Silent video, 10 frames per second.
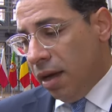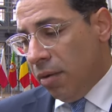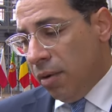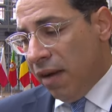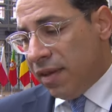
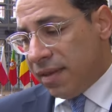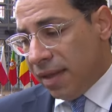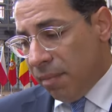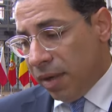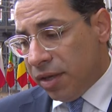We have
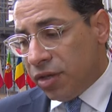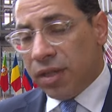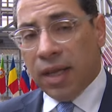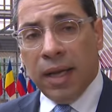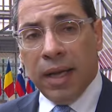
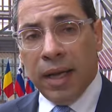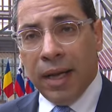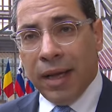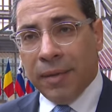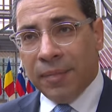established
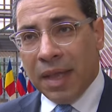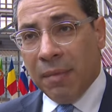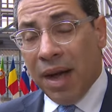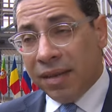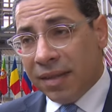a
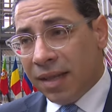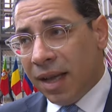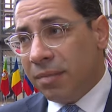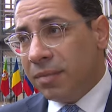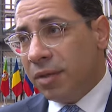
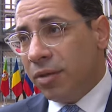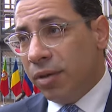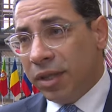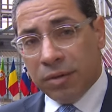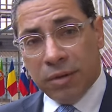maritime
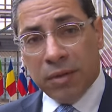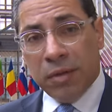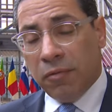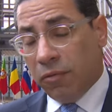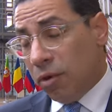
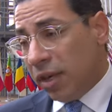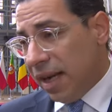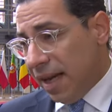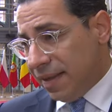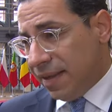corridor for
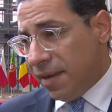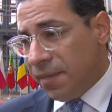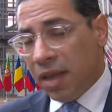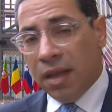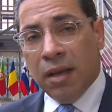Gaza,
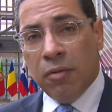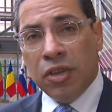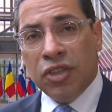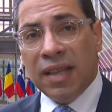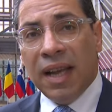
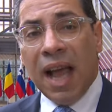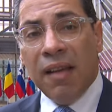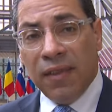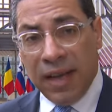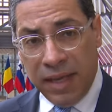which is a
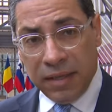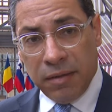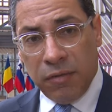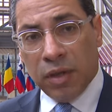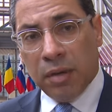lifeline
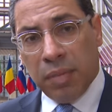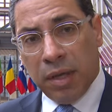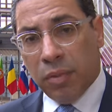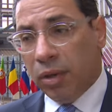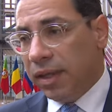for the
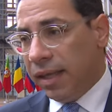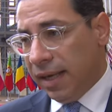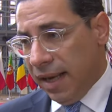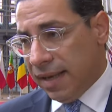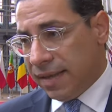people
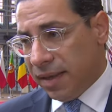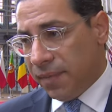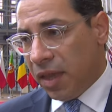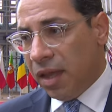in Gaza.